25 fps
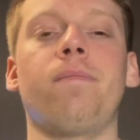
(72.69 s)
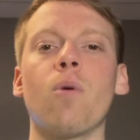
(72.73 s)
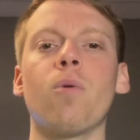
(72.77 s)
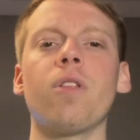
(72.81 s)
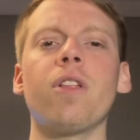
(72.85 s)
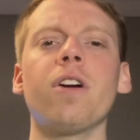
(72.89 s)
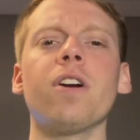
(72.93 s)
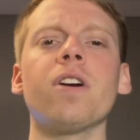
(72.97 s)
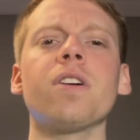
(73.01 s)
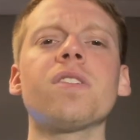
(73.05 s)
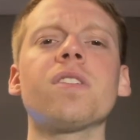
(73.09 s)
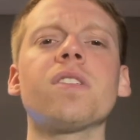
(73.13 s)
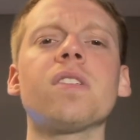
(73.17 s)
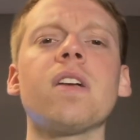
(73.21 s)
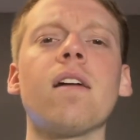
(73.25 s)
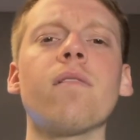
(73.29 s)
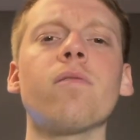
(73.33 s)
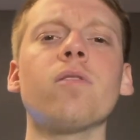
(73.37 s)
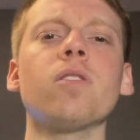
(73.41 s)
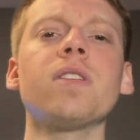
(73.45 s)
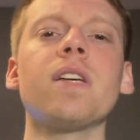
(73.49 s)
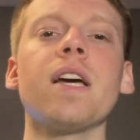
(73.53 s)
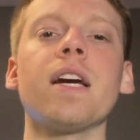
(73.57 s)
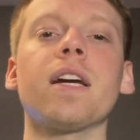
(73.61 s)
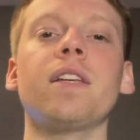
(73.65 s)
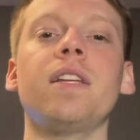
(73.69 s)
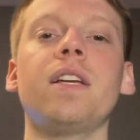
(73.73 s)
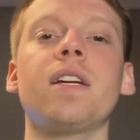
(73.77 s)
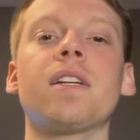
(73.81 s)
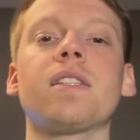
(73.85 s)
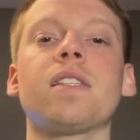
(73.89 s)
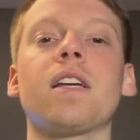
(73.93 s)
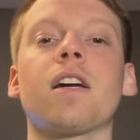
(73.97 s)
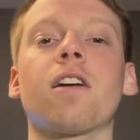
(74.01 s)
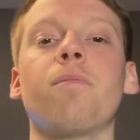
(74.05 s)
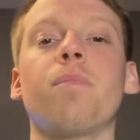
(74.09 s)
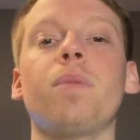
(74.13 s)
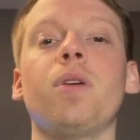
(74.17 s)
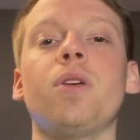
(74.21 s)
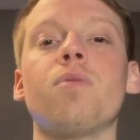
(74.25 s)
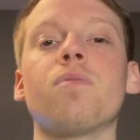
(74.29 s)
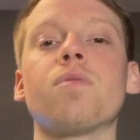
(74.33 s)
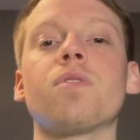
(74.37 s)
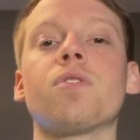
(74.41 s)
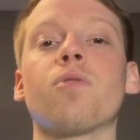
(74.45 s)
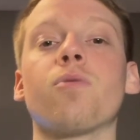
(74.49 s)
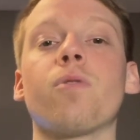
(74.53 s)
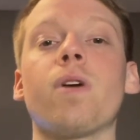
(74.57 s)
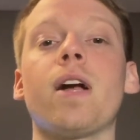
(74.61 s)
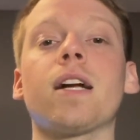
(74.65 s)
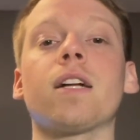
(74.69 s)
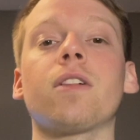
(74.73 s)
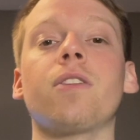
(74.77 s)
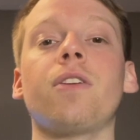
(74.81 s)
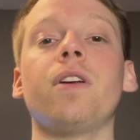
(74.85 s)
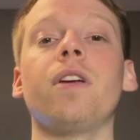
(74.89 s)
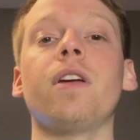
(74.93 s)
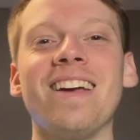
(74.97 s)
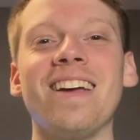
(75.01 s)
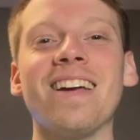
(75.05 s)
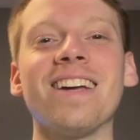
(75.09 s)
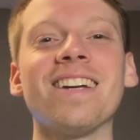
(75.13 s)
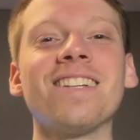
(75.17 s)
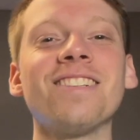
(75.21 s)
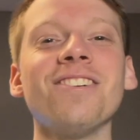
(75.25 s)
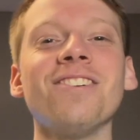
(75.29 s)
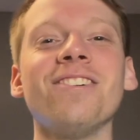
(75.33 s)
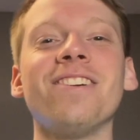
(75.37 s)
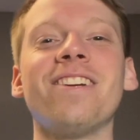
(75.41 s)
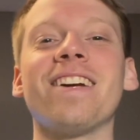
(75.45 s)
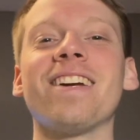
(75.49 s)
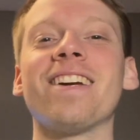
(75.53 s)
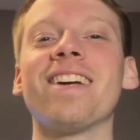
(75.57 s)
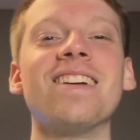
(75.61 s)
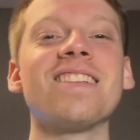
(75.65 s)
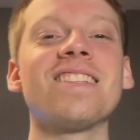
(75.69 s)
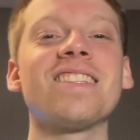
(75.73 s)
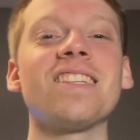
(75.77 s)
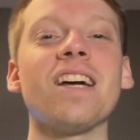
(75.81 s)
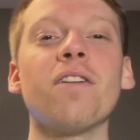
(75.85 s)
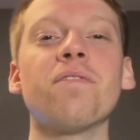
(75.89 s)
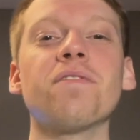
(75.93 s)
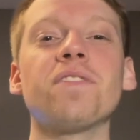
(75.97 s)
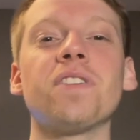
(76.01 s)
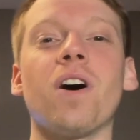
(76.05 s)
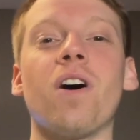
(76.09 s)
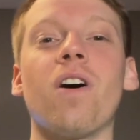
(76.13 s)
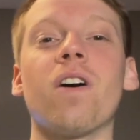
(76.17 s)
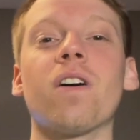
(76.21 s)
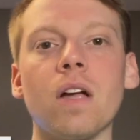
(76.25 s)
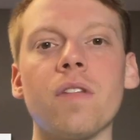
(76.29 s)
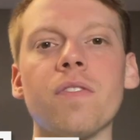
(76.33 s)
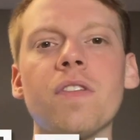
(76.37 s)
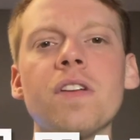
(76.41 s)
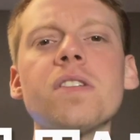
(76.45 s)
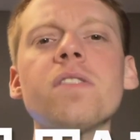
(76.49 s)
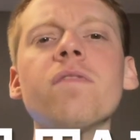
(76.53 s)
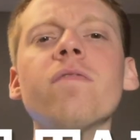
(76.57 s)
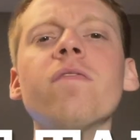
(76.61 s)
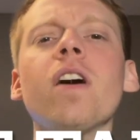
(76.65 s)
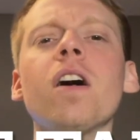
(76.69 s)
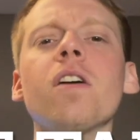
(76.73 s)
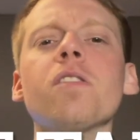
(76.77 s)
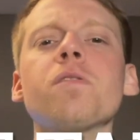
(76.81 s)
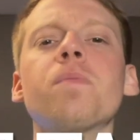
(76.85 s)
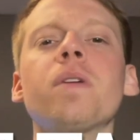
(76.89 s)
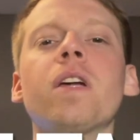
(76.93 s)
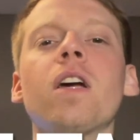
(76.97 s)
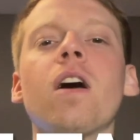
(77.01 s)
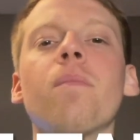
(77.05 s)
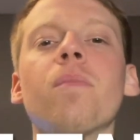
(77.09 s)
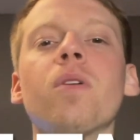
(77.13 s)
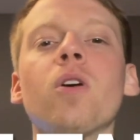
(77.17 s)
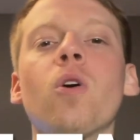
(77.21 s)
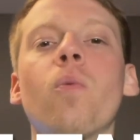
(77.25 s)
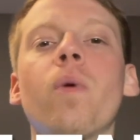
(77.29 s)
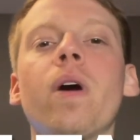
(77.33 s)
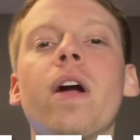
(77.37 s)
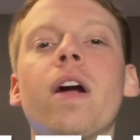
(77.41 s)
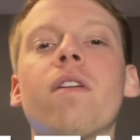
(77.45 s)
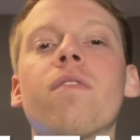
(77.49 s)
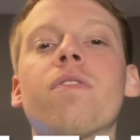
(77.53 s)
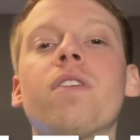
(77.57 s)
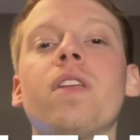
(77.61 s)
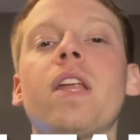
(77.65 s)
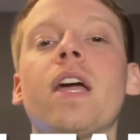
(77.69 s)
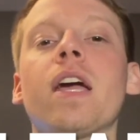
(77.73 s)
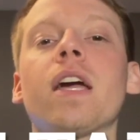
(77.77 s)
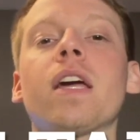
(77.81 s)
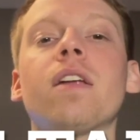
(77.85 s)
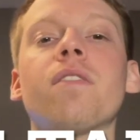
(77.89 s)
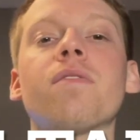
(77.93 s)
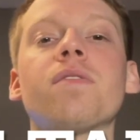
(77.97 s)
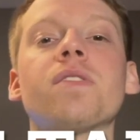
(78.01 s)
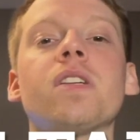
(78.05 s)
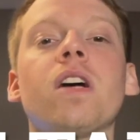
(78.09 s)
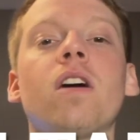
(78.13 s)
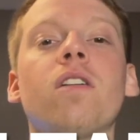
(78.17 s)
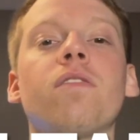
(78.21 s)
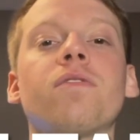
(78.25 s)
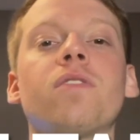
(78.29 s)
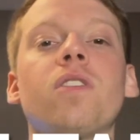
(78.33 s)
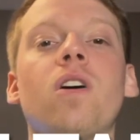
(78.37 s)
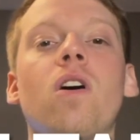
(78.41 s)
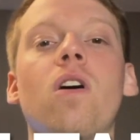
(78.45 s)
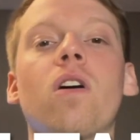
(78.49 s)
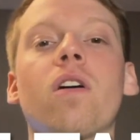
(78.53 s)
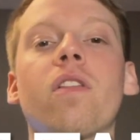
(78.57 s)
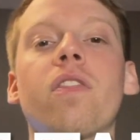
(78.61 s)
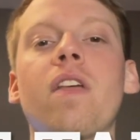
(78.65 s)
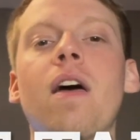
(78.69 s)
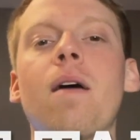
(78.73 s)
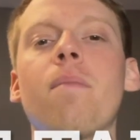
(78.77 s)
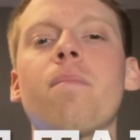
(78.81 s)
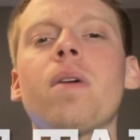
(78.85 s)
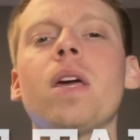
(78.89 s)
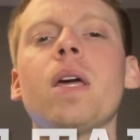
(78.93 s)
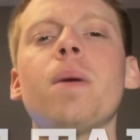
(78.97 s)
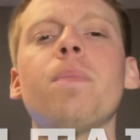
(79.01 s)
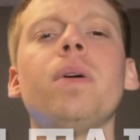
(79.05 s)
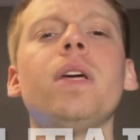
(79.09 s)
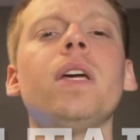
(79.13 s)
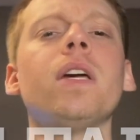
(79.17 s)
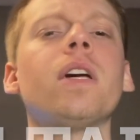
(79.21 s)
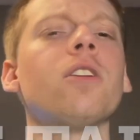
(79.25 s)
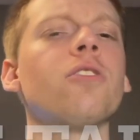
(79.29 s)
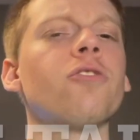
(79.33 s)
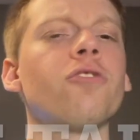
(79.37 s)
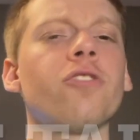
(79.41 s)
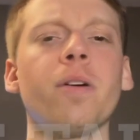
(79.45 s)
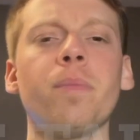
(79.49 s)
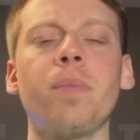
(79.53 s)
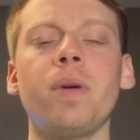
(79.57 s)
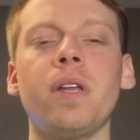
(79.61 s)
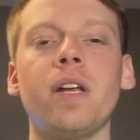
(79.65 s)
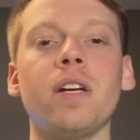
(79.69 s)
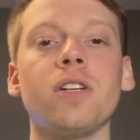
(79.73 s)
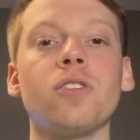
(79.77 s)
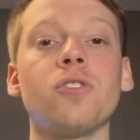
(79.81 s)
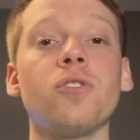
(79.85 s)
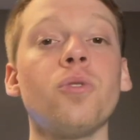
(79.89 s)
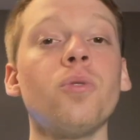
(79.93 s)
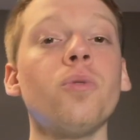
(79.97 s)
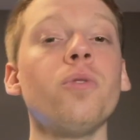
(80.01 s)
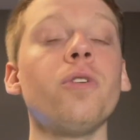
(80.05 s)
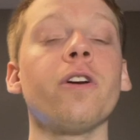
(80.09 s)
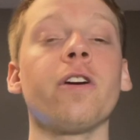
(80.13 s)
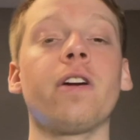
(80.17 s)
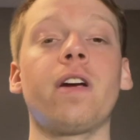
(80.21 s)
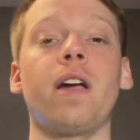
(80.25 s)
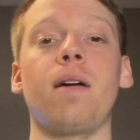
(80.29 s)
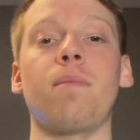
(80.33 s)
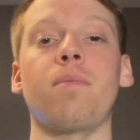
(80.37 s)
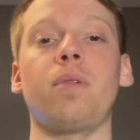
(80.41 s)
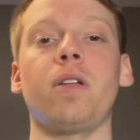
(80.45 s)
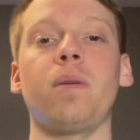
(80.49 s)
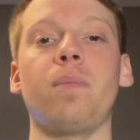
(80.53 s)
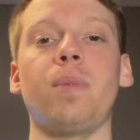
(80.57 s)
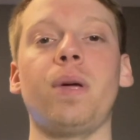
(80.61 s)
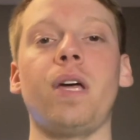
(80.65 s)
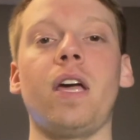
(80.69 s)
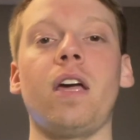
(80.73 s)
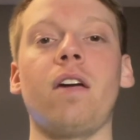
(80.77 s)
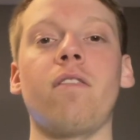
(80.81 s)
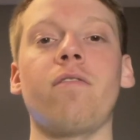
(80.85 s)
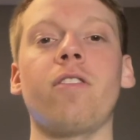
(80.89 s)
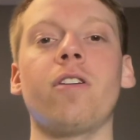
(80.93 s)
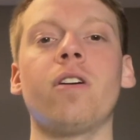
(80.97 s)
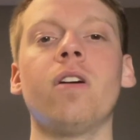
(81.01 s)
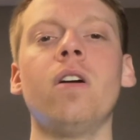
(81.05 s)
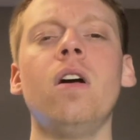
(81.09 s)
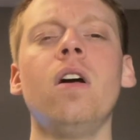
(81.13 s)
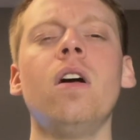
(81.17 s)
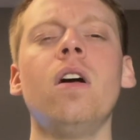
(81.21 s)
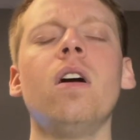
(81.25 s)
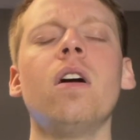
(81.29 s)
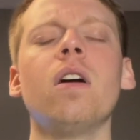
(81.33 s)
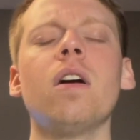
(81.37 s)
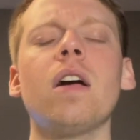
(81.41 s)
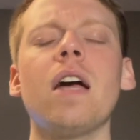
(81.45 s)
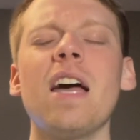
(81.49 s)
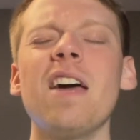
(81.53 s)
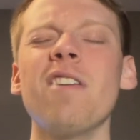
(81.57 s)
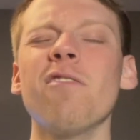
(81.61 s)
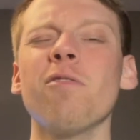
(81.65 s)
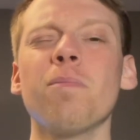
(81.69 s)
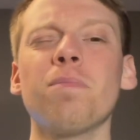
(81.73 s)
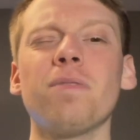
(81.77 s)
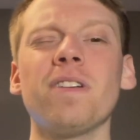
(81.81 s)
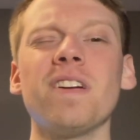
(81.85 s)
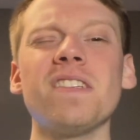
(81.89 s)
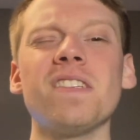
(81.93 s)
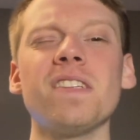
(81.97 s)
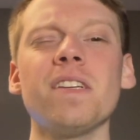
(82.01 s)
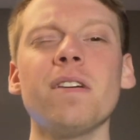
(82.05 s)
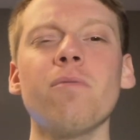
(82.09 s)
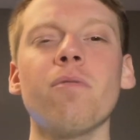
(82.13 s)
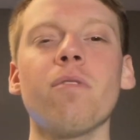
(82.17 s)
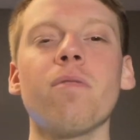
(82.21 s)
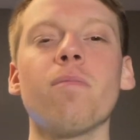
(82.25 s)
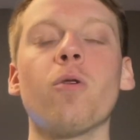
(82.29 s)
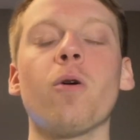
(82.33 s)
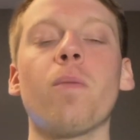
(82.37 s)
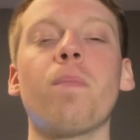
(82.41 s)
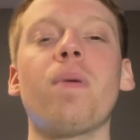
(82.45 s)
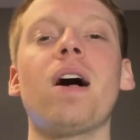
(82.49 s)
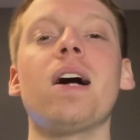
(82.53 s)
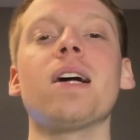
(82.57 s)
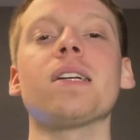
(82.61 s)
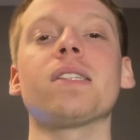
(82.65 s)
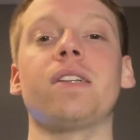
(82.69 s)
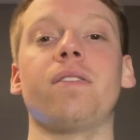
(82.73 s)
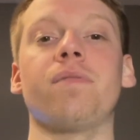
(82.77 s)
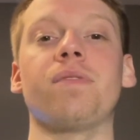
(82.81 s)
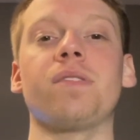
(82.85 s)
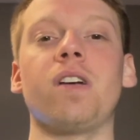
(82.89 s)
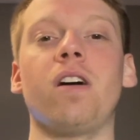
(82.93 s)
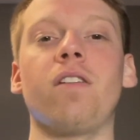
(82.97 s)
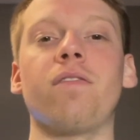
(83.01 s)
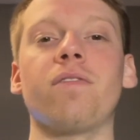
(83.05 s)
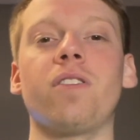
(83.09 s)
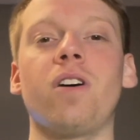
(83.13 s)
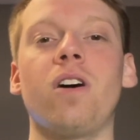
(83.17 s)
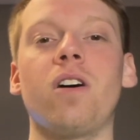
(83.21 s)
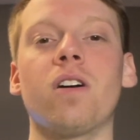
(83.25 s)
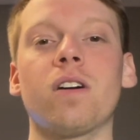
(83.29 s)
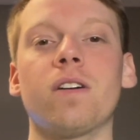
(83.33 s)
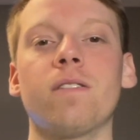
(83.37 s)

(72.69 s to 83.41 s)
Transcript: Well, there are several techniques that can be used directly, including self-talk. This involves becoming aware of the negative self-talk that may be contributing to your gambling behavior and replacing it with more positive self-talk.